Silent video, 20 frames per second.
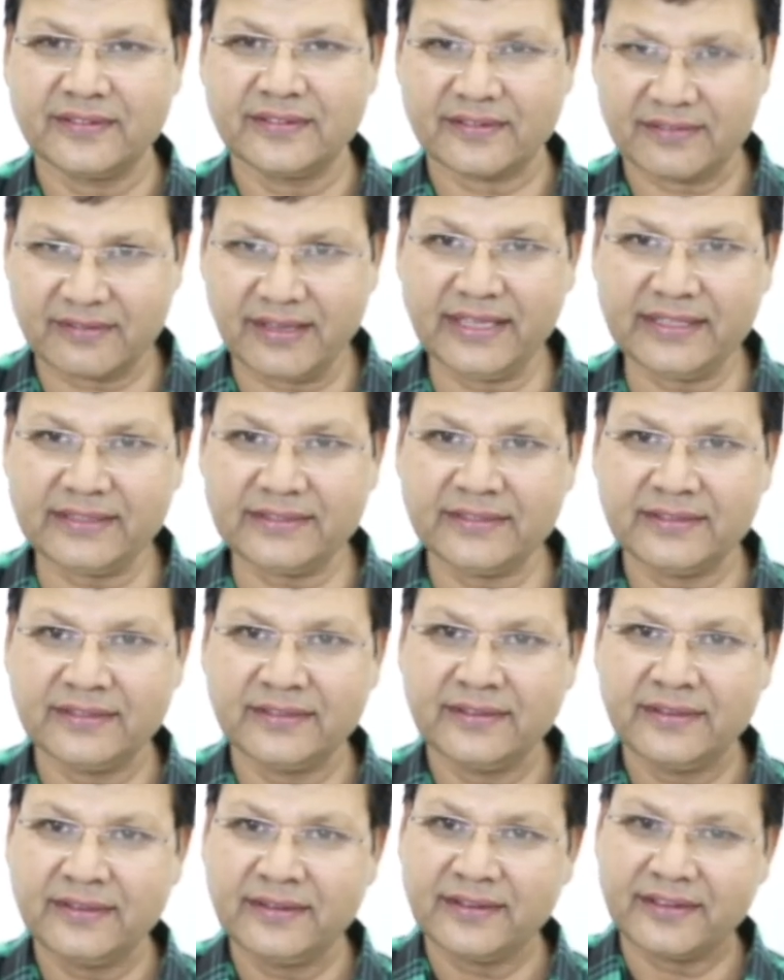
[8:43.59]
Right?
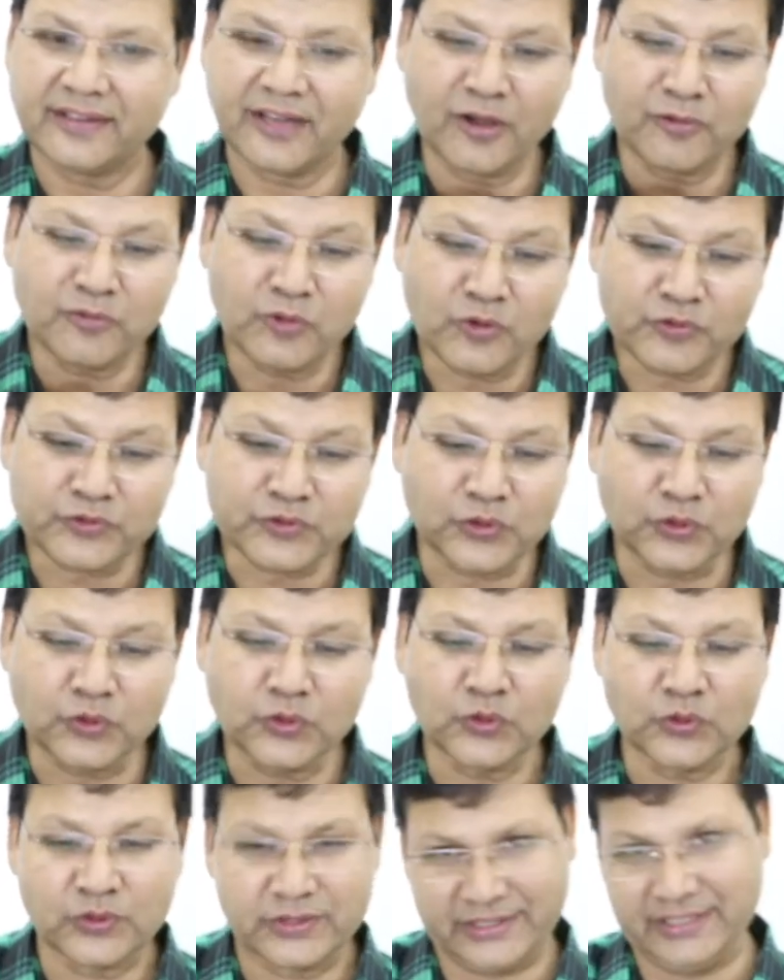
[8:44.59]
Now move
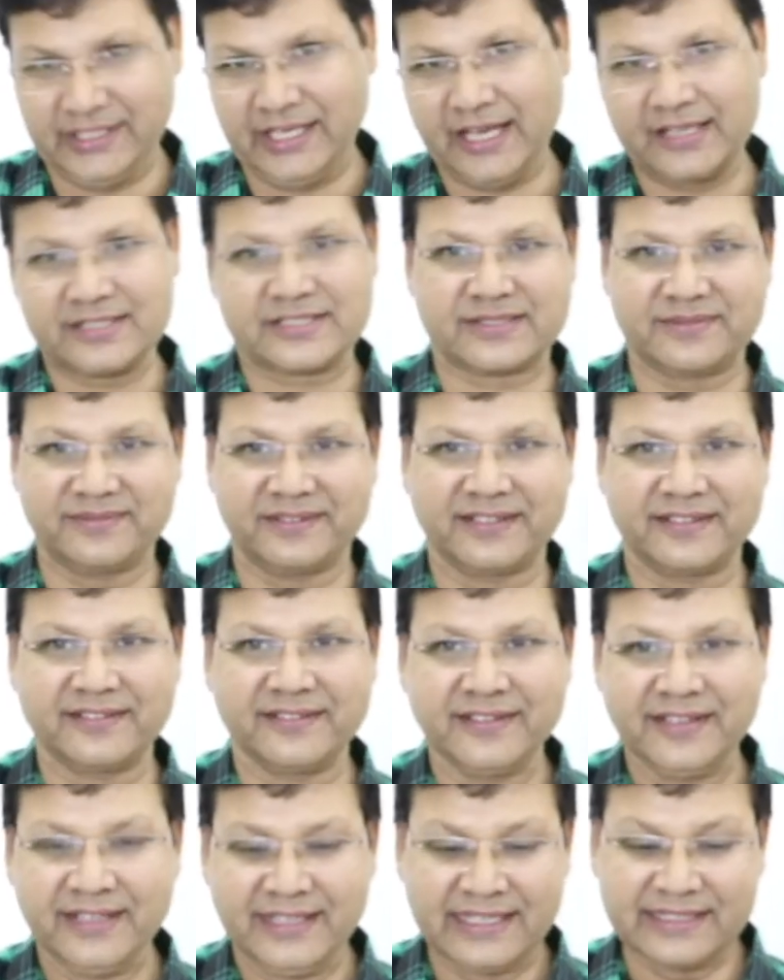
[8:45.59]
to the last one.
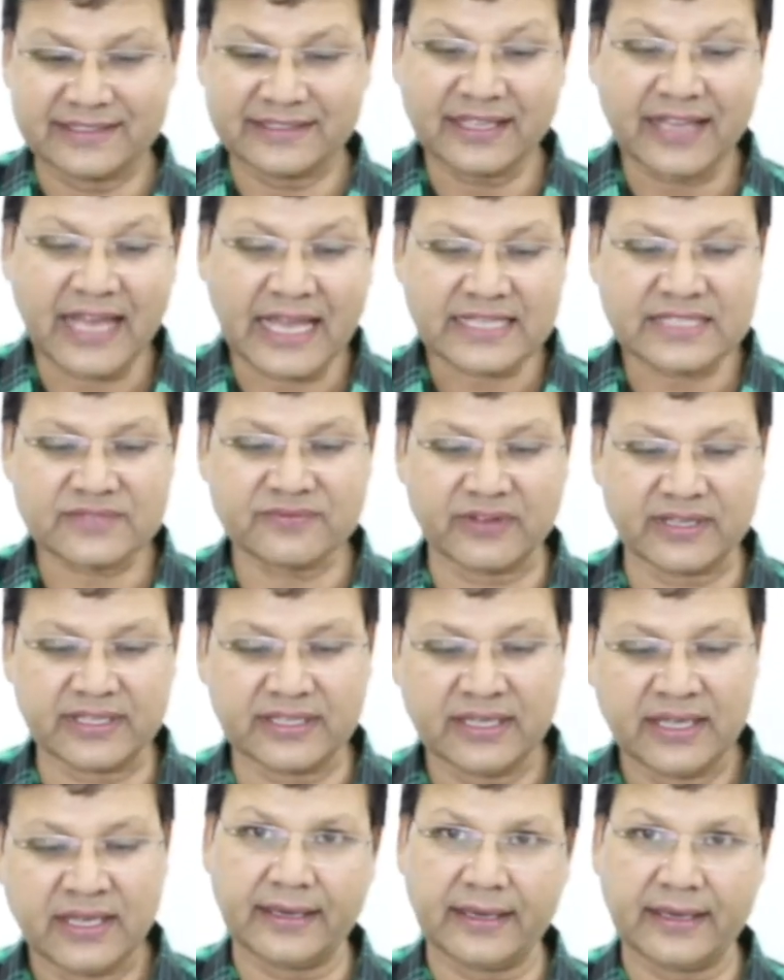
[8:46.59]
In the last
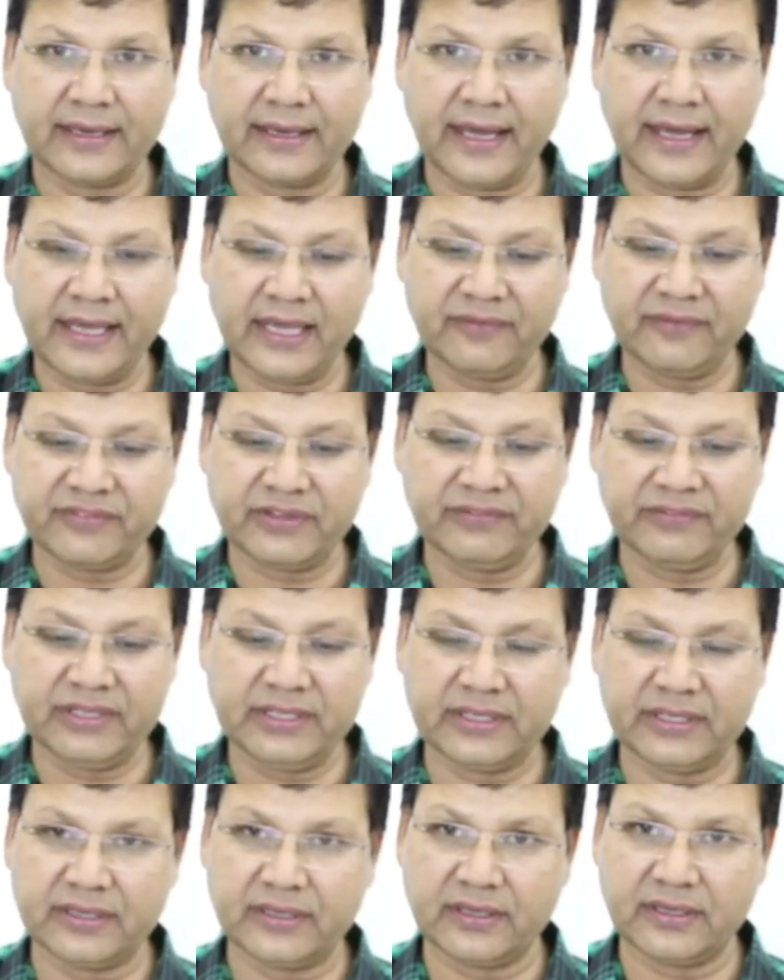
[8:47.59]
one, I have
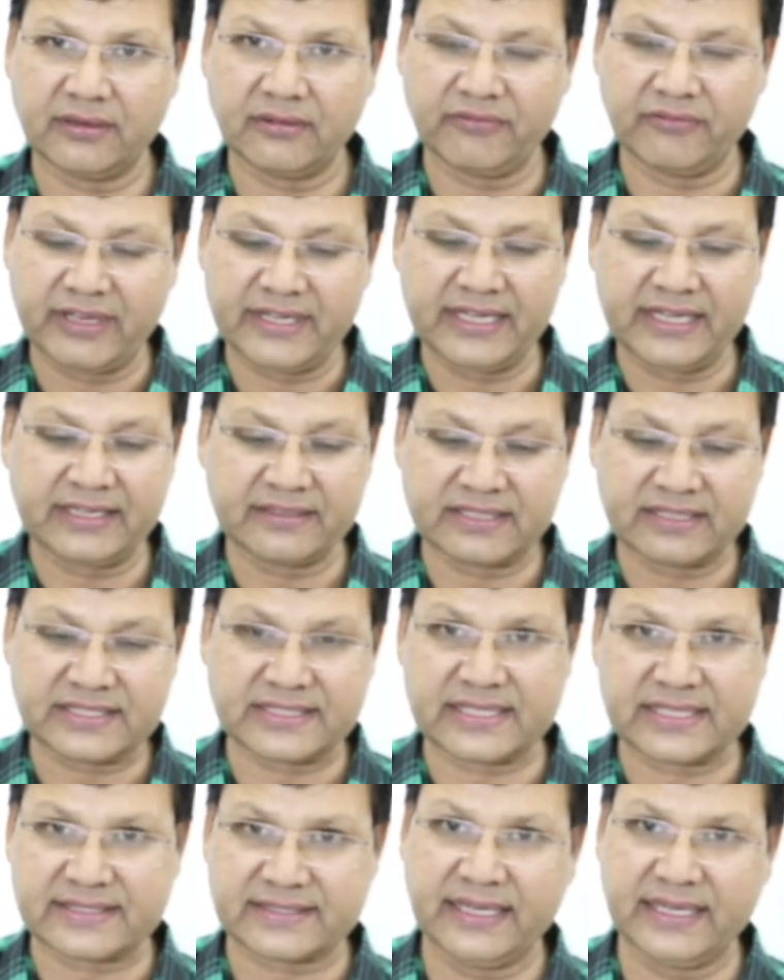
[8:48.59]
given a very
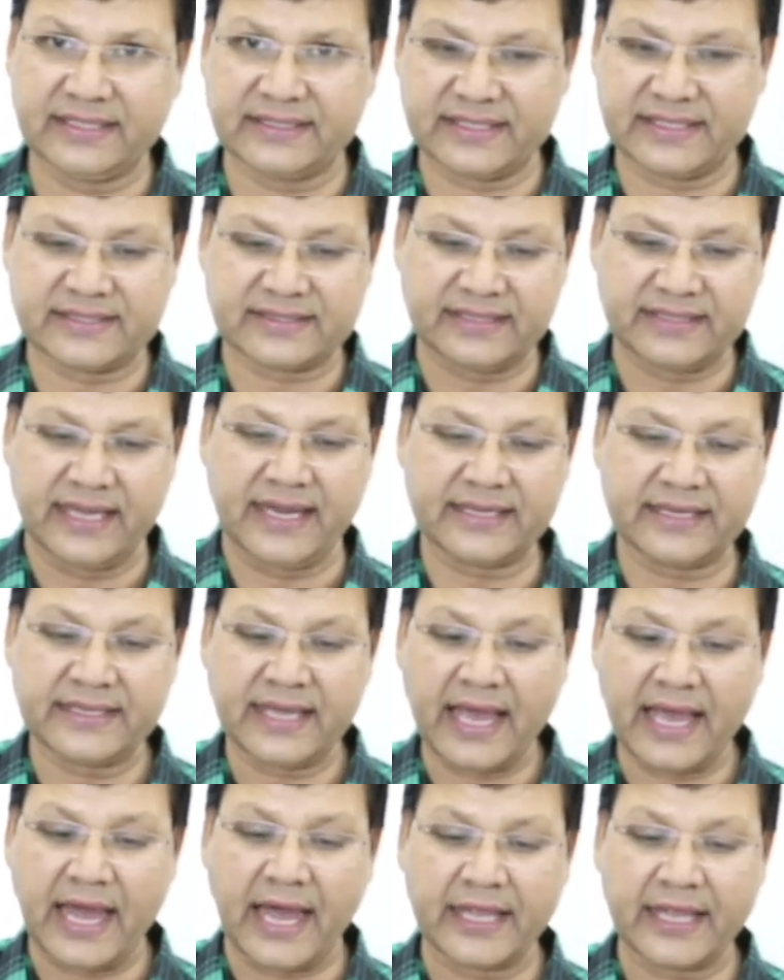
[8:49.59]
interesting sentence that
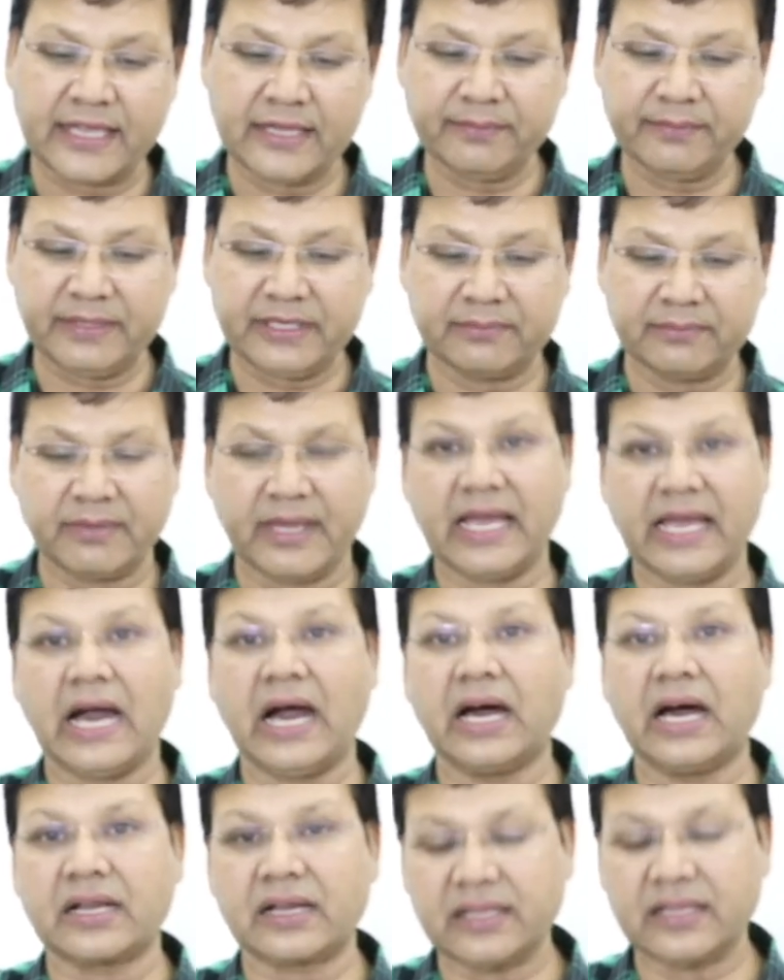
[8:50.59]
I am in my
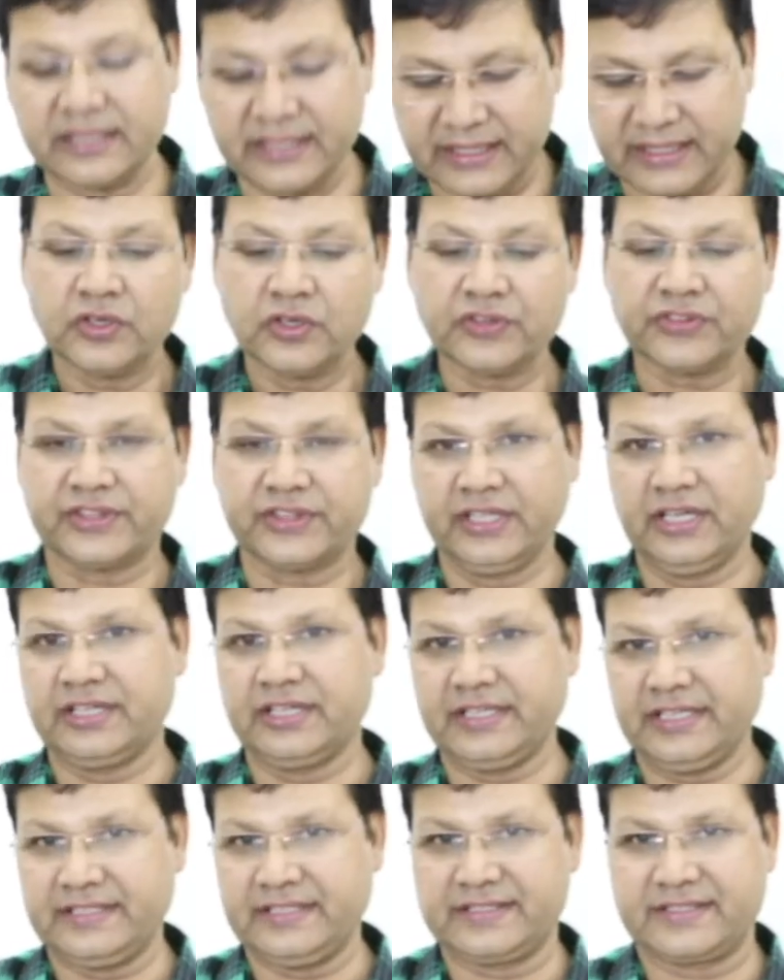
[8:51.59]
early
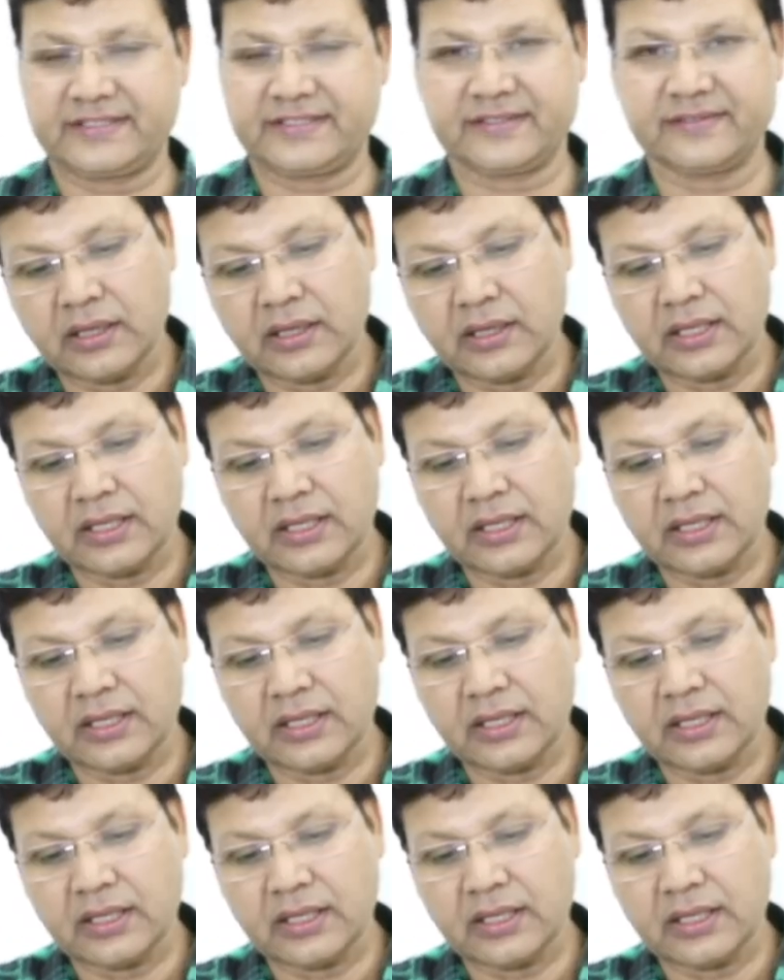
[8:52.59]
30s.